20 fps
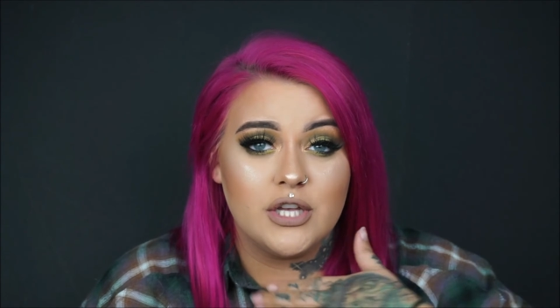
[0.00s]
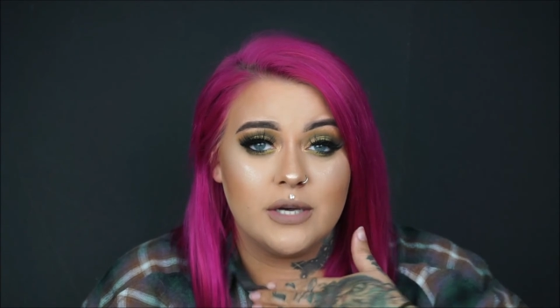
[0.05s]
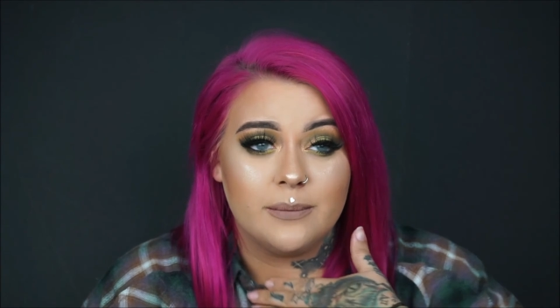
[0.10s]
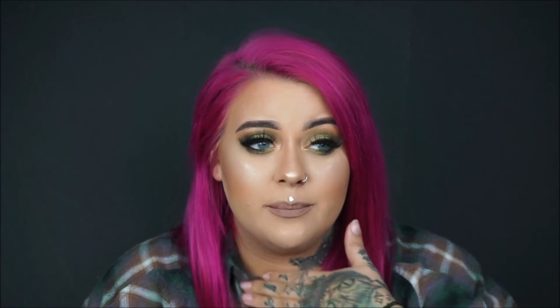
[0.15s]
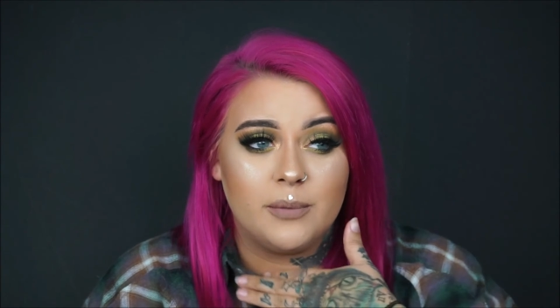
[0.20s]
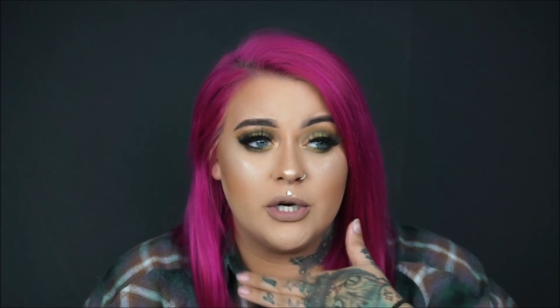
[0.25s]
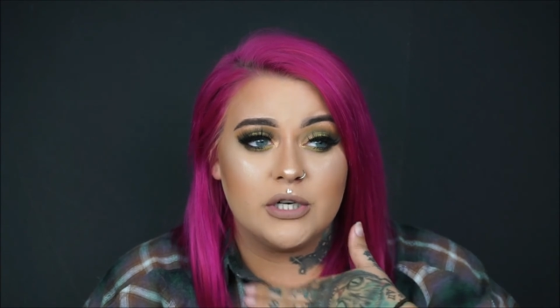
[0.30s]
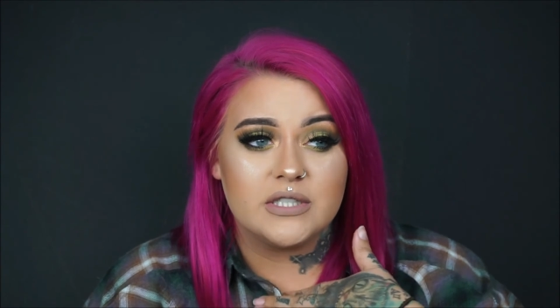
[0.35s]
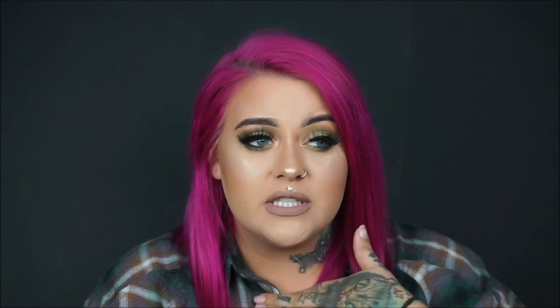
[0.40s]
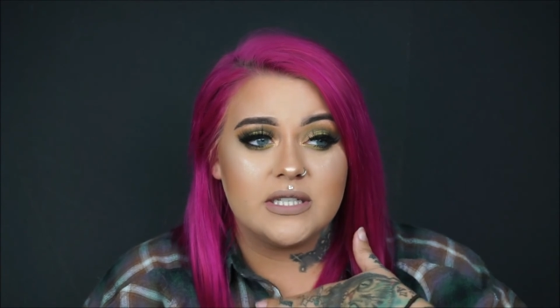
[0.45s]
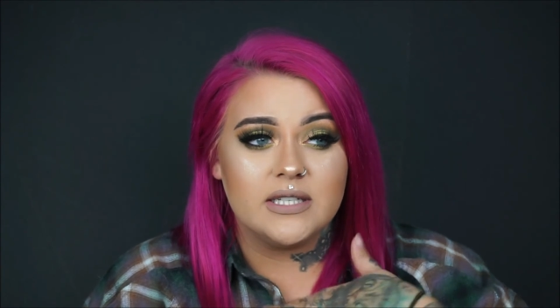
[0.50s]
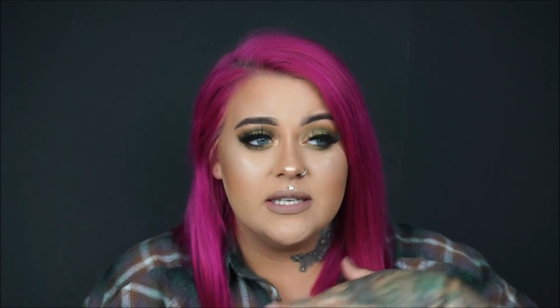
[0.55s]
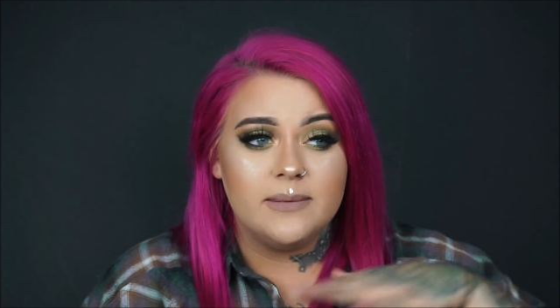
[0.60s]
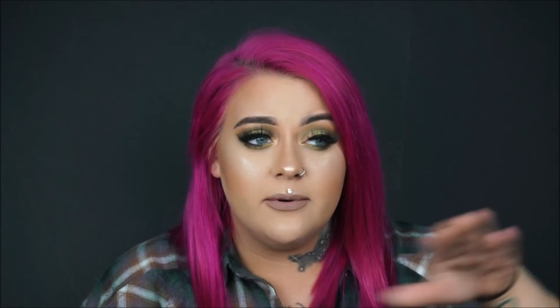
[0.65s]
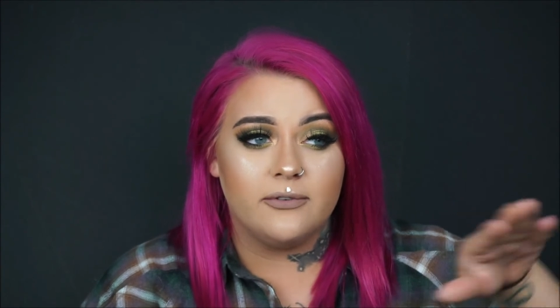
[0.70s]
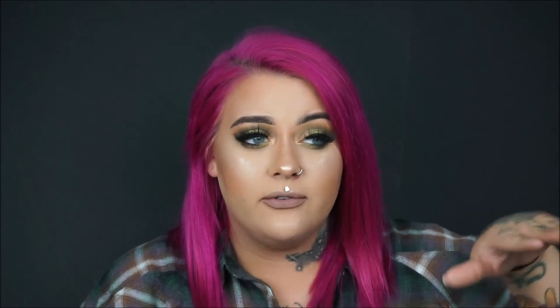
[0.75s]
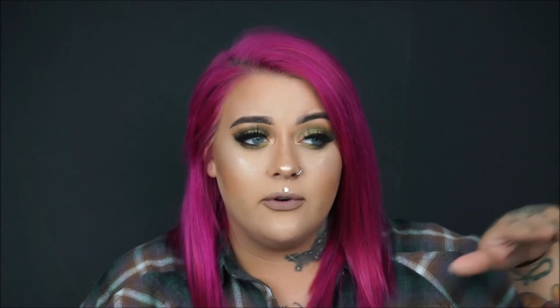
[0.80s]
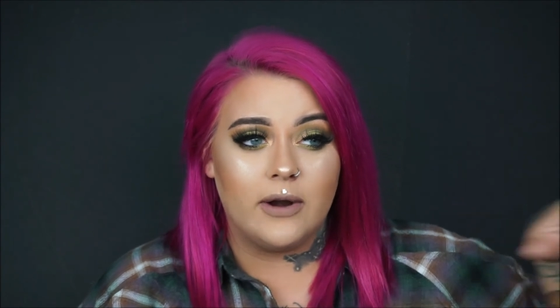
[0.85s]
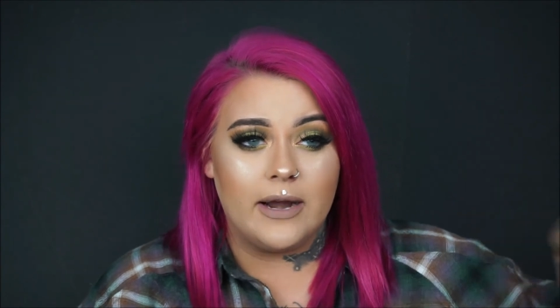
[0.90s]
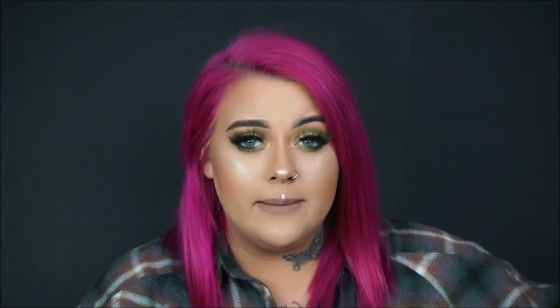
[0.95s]
them personally
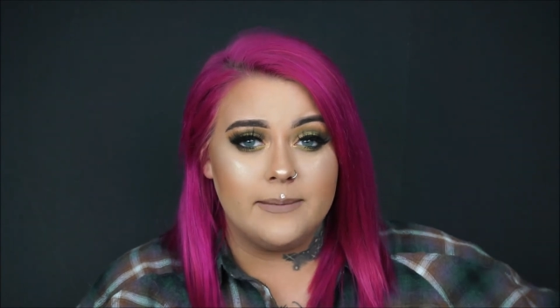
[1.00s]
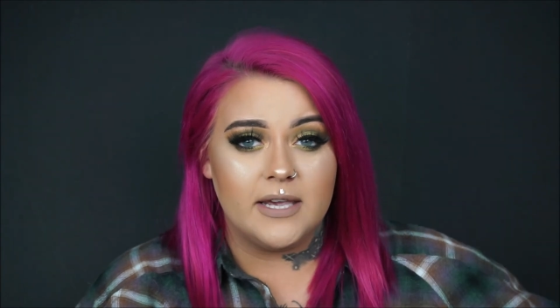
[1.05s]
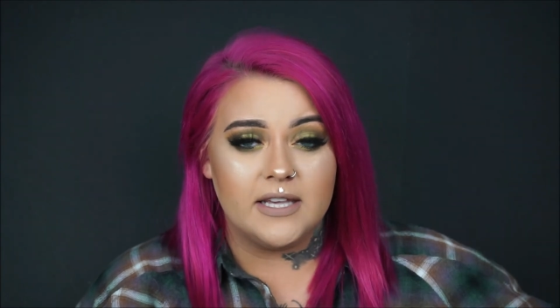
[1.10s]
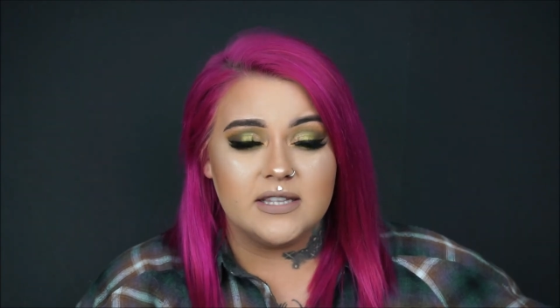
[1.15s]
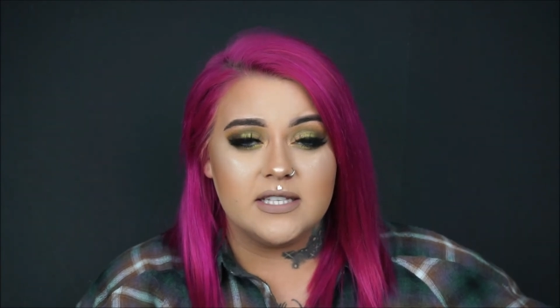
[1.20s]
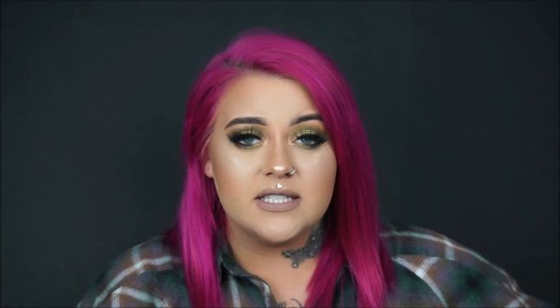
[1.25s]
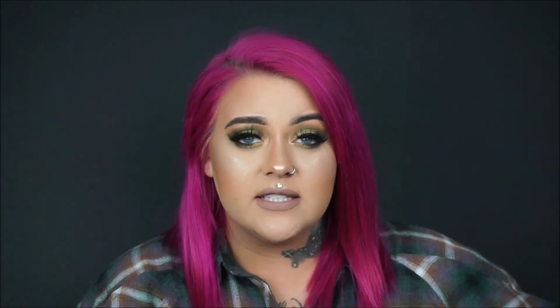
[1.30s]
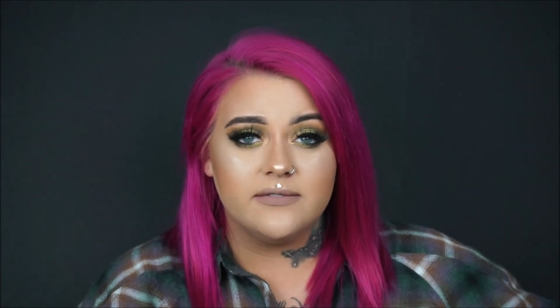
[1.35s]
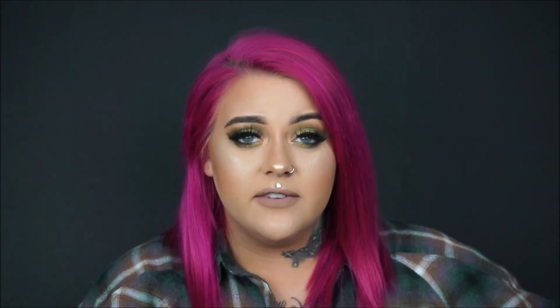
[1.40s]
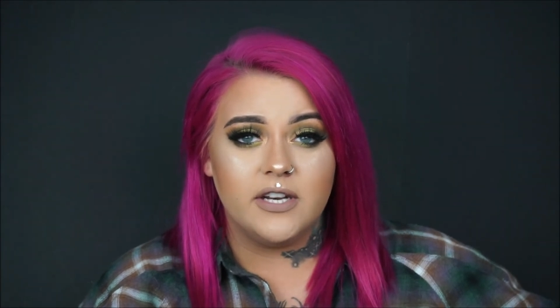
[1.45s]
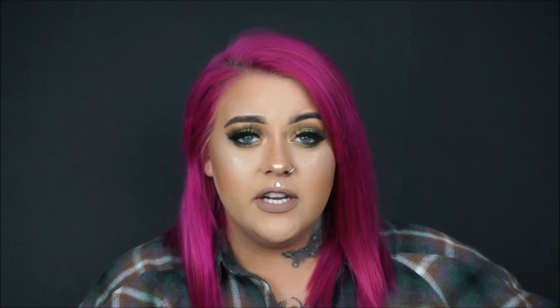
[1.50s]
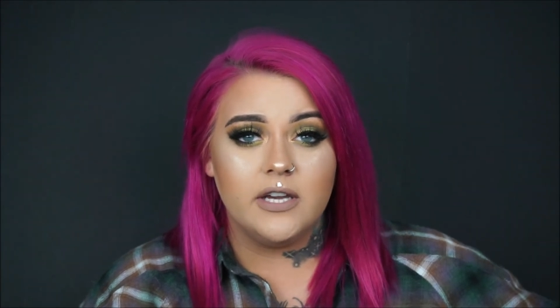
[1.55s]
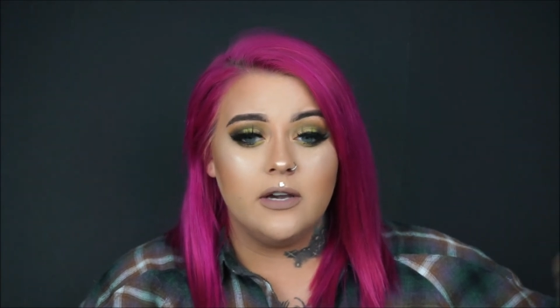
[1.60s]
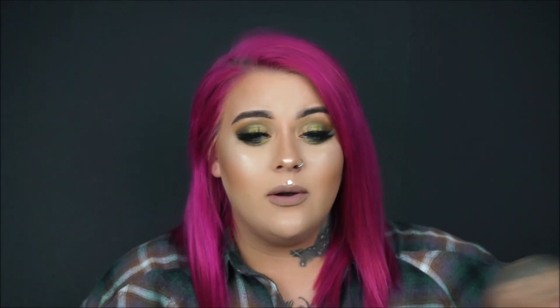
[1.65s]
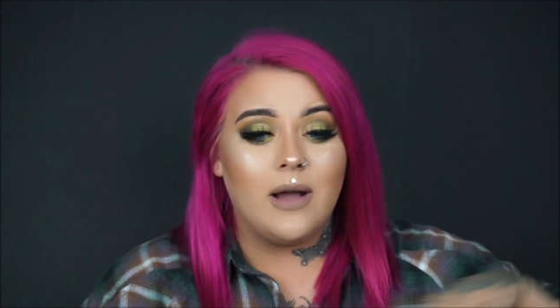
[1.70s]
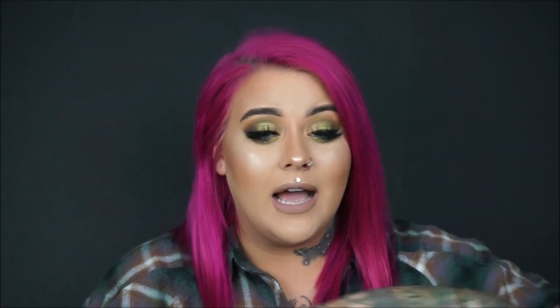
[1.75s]
before I made this video.